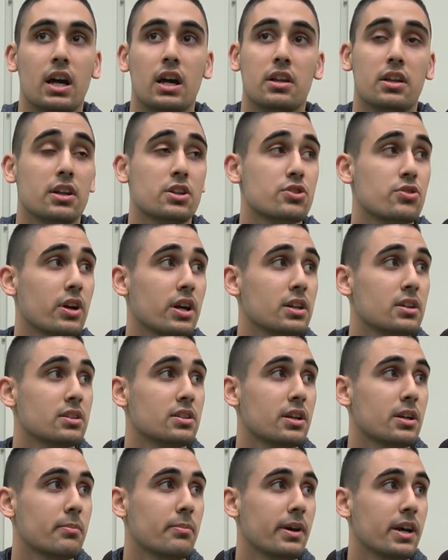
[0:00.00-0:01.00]
And they're trying
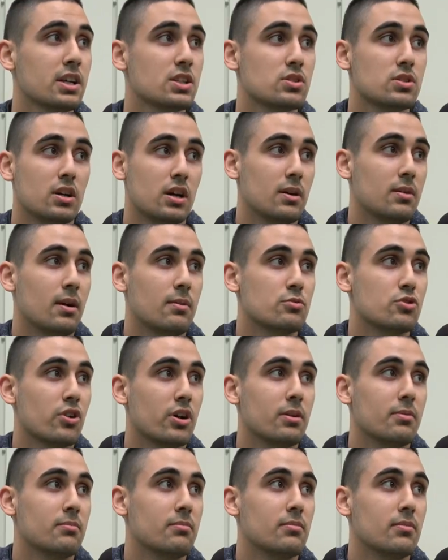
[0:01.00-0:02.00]
their best. I, am
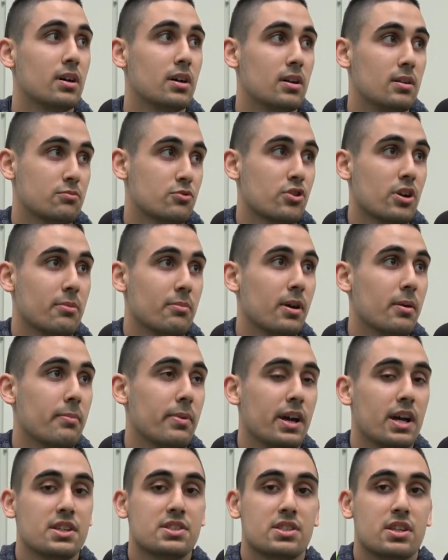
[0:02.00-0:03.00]
trying I'm trying my
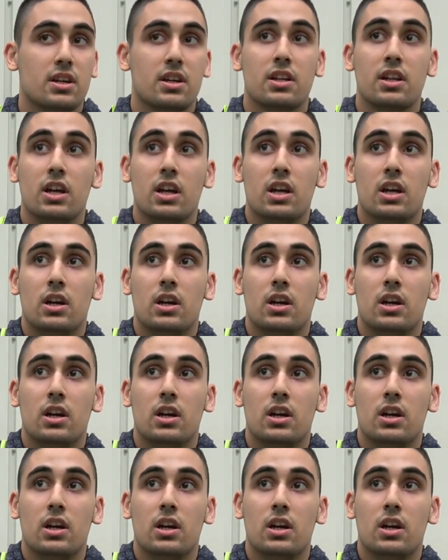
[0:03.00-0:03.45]
best, and